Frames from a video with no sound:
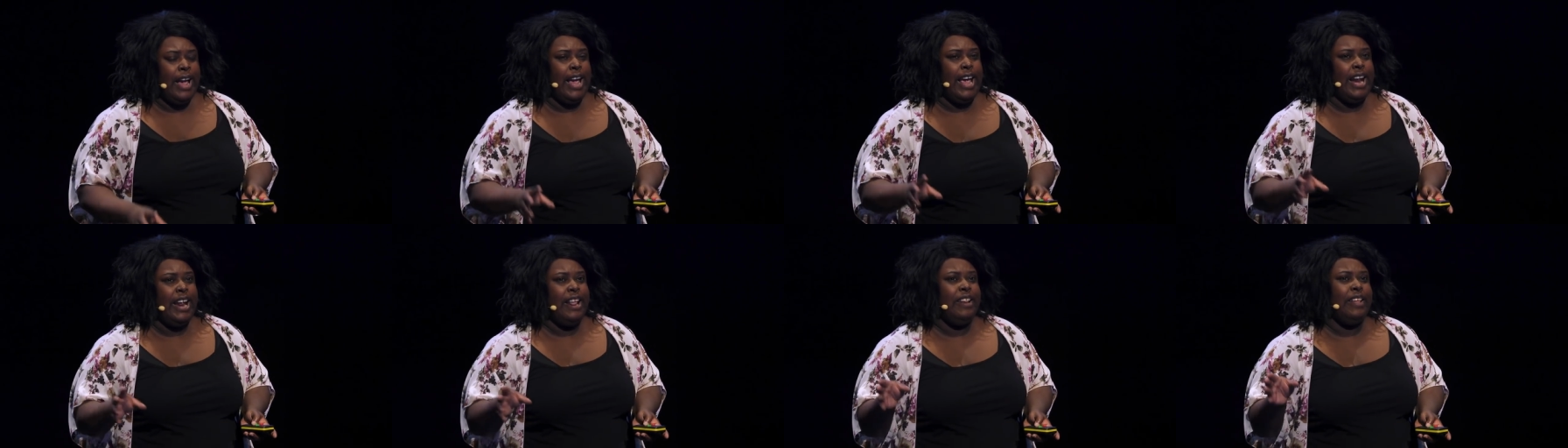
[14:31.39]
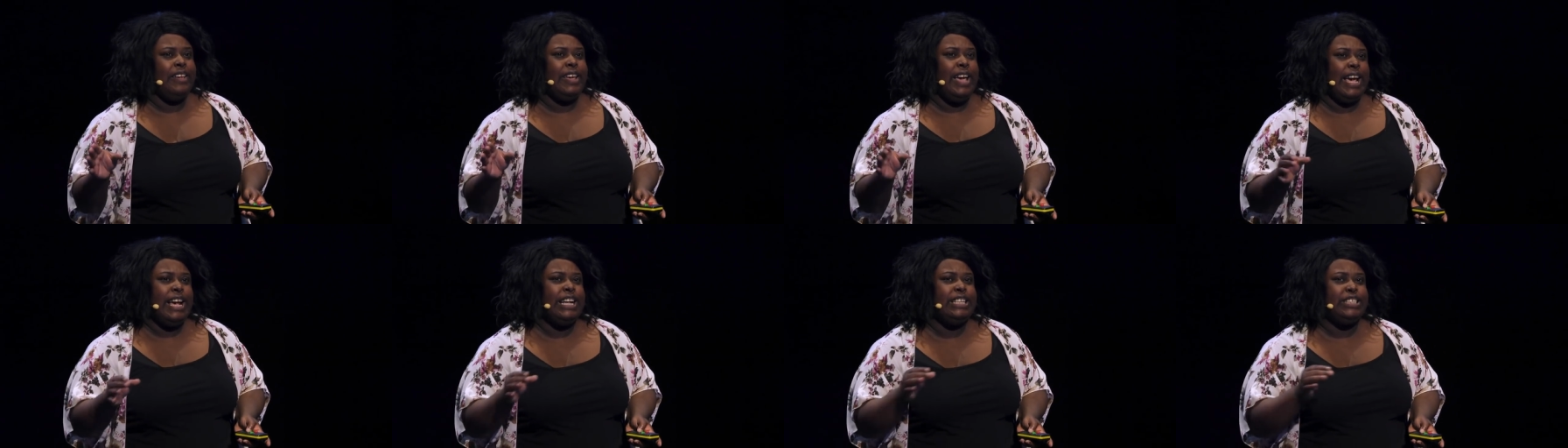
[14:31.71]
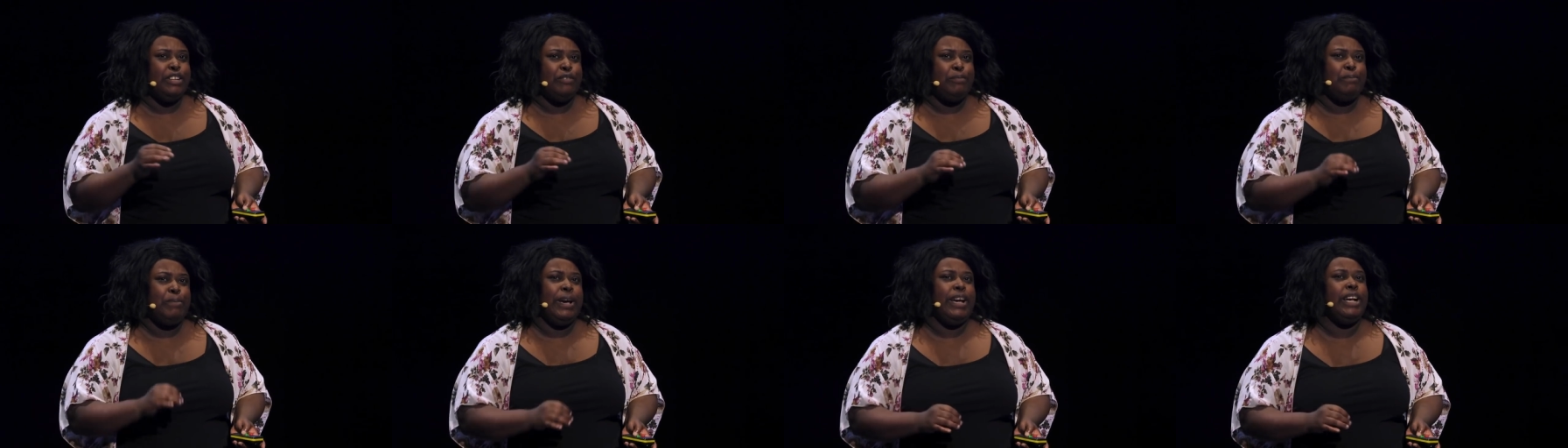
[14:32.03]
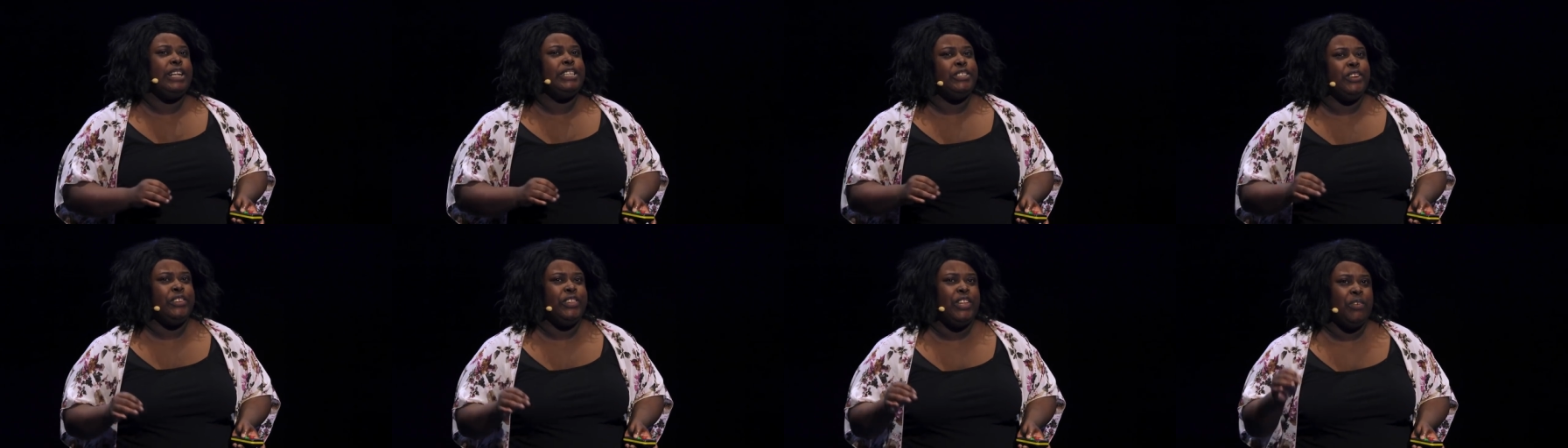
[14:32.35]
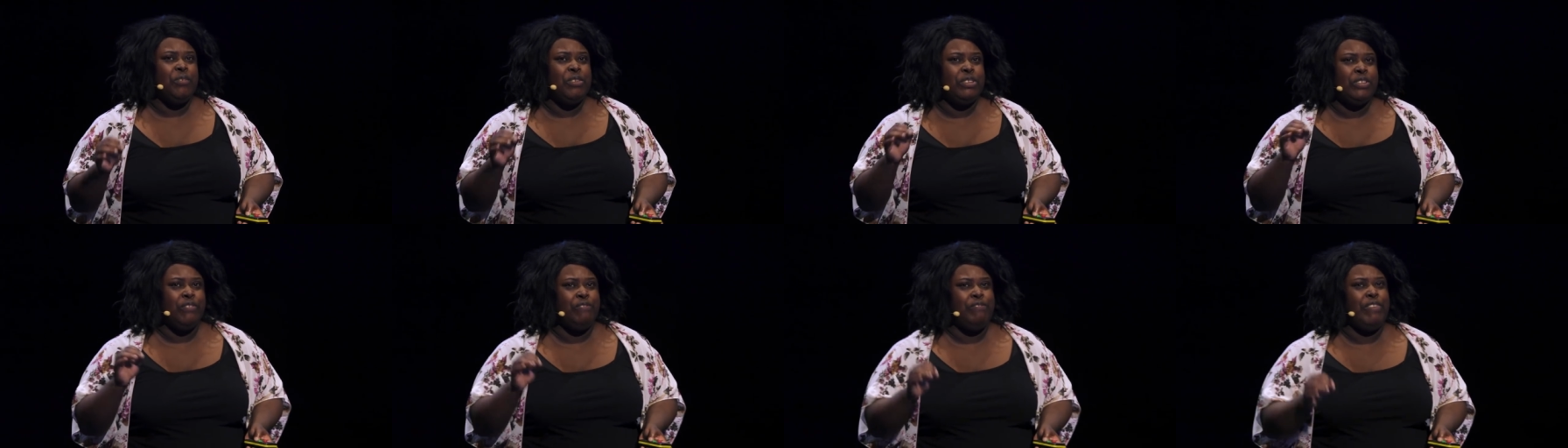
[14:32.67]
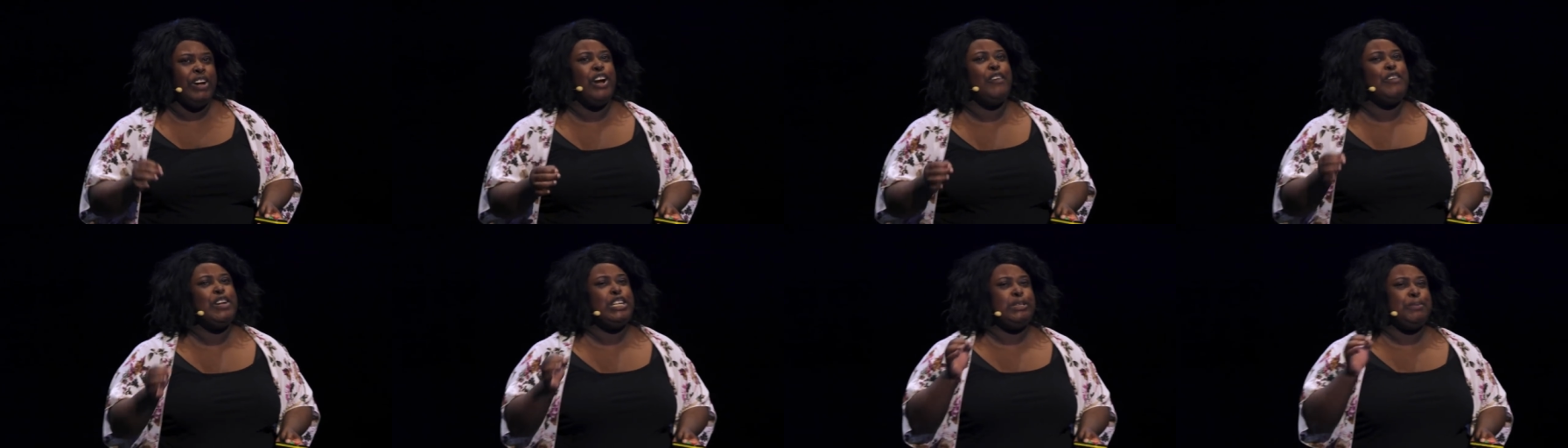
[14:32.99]
And in the case of Pantsuit, there was a
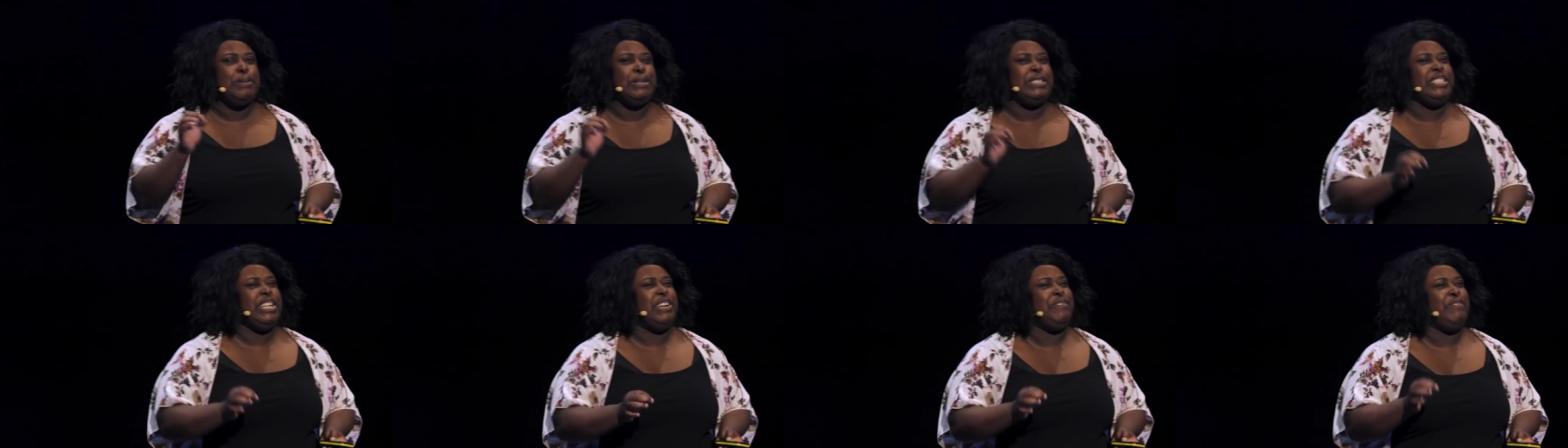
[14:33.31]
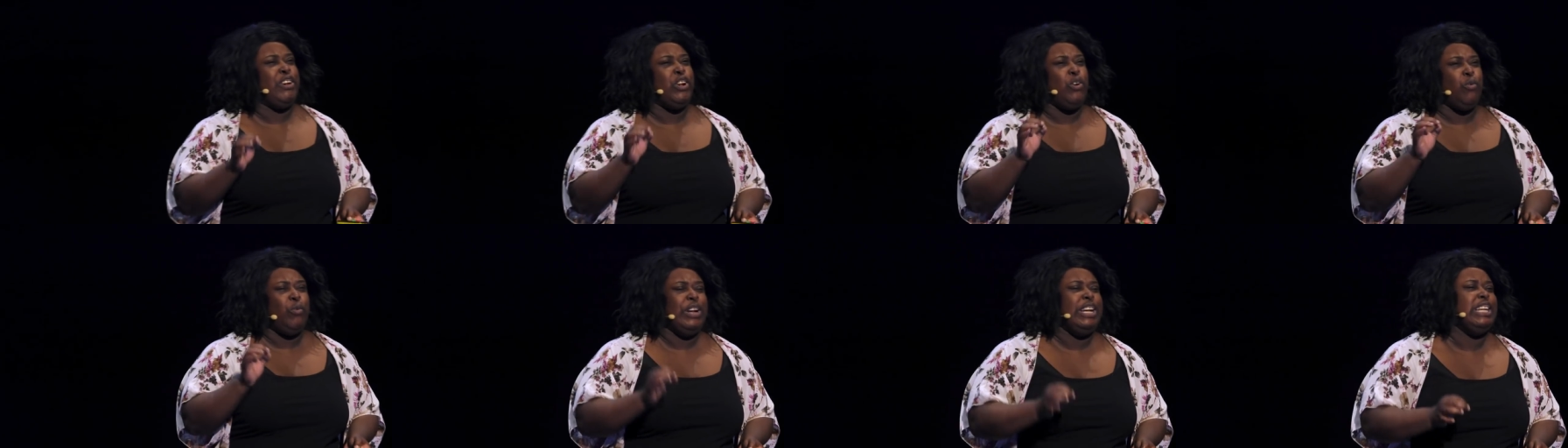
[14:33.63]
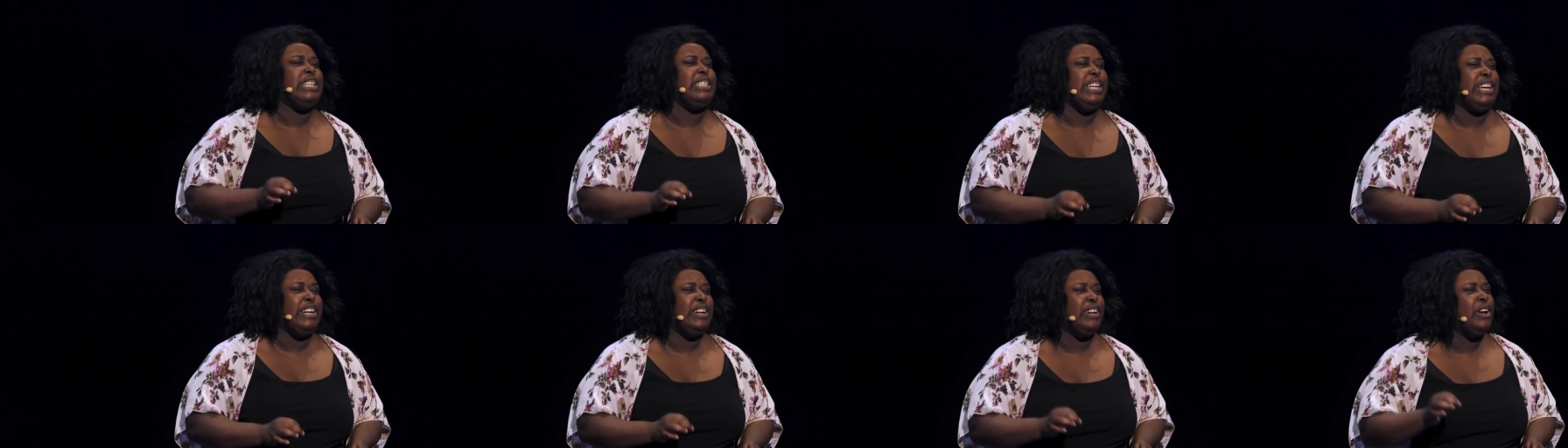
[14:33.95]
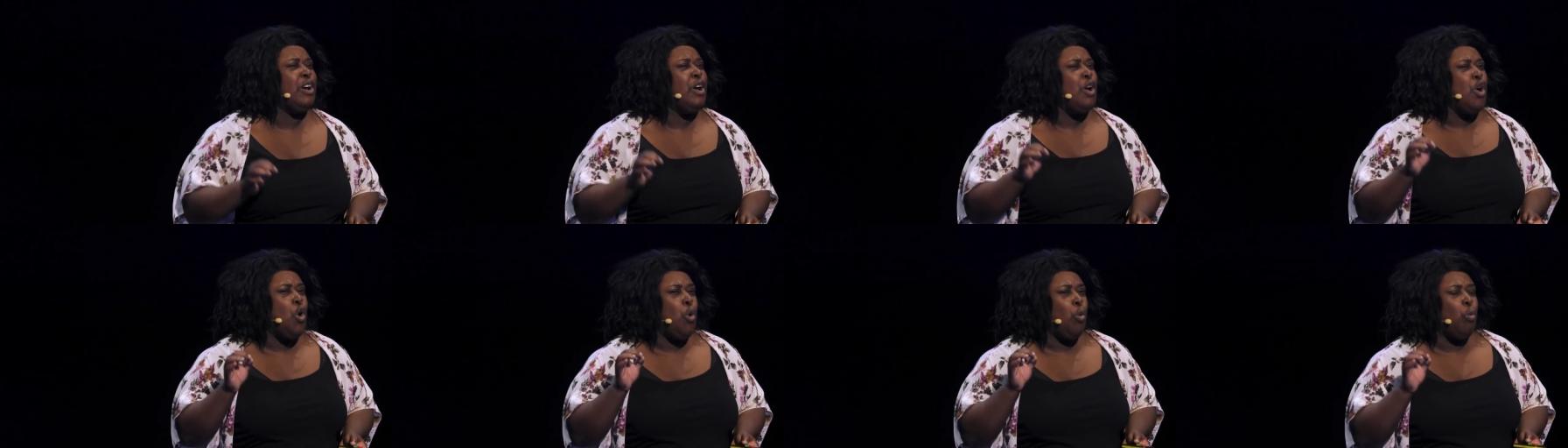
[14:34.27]
very specific reason